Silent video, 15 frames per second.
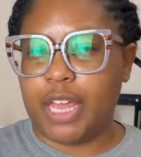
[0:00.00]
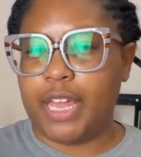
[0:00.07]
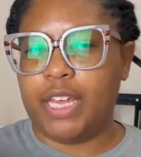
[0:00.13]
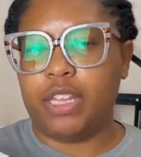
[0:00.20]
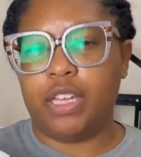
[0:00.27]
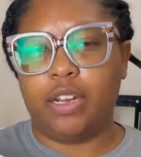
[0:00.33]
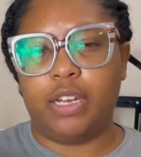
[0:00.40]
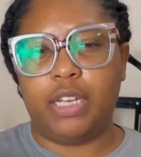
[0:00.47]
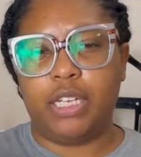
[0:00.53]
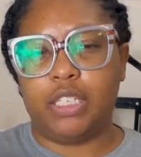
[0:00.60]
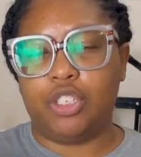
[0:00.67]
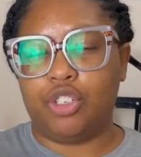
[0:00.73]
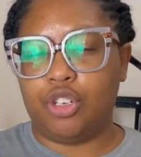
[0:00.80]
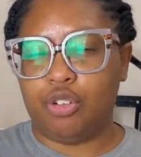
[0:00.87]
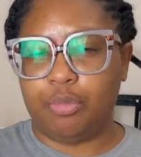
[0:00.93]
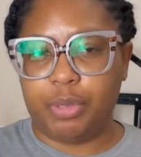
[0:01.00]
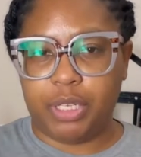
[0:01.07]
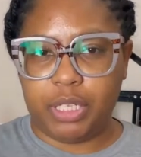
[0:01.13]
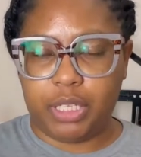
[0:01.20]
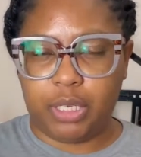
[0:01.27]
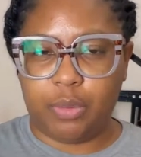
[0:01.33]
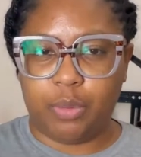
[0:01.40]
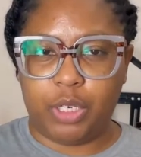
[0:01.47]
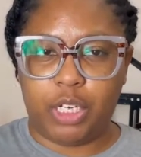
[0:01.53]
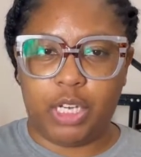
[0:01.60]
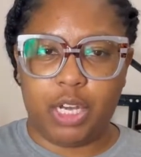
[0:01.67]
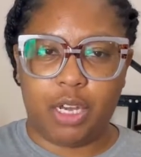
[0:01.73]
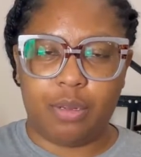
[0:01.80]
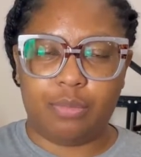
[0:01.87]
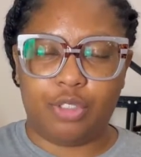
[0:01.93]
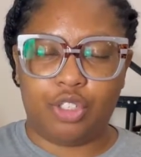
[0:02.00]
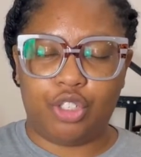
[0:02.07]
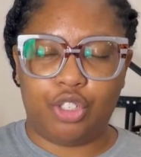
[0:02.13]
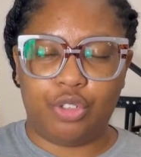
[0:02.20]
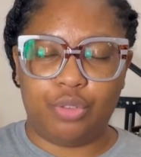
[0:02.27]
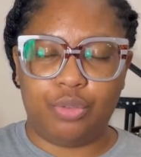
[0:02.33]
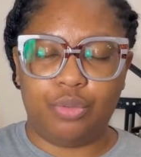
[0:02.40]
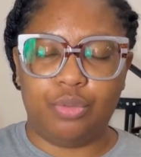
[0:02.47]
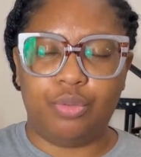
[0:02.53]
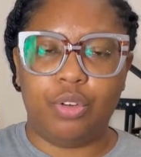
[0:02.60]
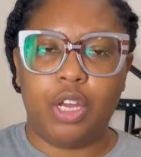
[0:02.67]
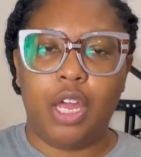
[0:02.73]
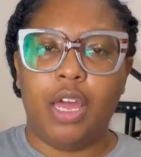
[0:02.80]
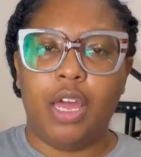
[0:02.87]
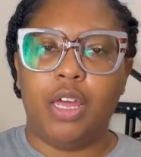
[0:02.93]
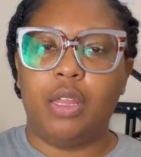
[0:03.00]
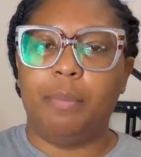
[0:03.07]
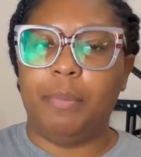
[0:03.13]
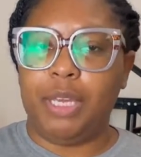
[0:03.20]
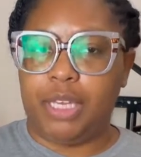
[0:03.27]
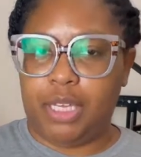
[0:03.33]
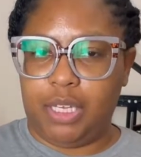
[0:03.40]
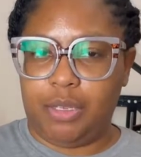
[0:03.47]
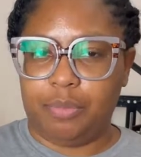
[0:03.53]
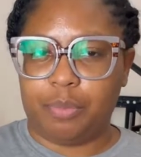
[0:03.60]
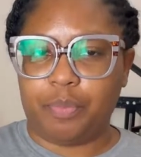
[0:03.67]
and there is no pilling when it comes to Minky.